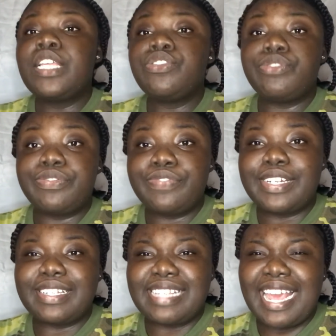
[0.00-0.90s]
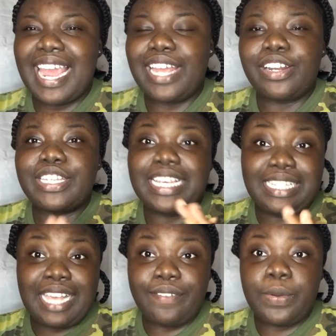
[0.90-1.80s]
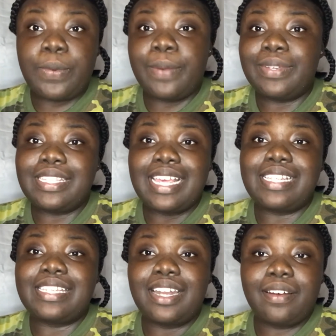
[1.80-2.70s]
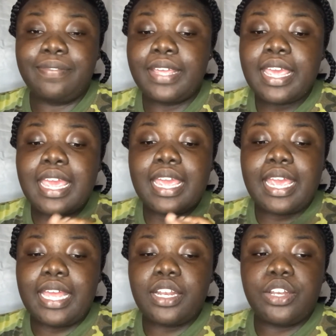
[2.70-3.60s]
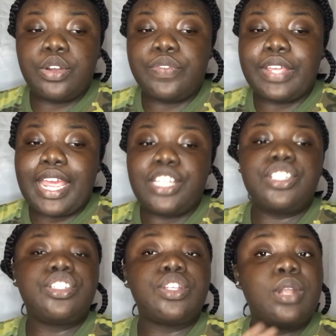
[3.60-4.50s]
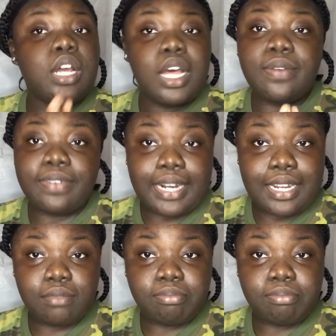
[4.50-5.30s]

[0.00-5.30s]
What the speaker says: Do it for day 8 or day 7 where we say stuff in the notification, so look out for that.